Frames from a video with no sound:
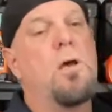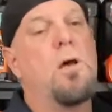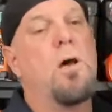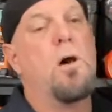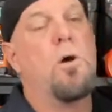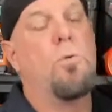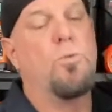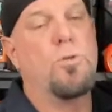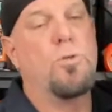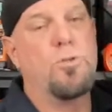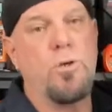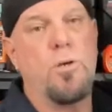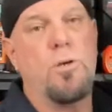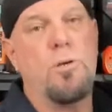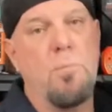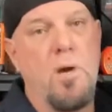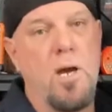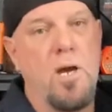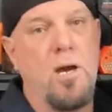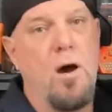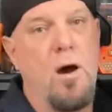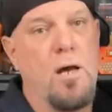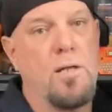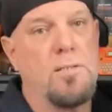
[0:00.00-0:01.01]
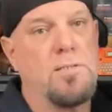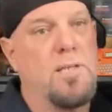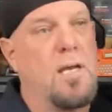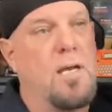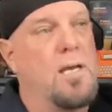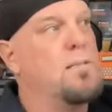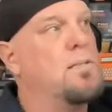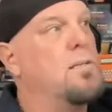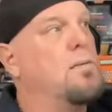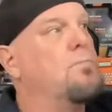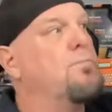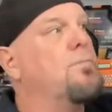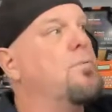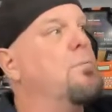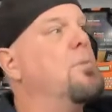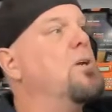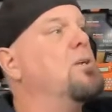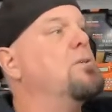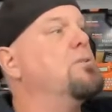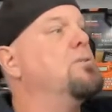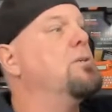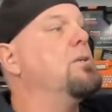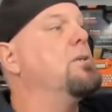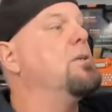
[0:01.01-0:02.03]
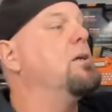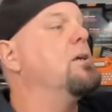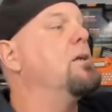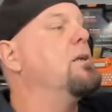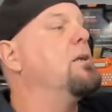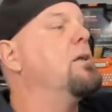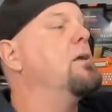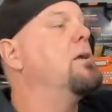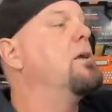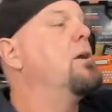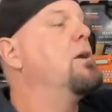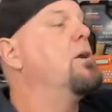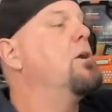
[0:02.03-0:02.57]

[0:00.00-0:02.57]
We'll show you my contact information in.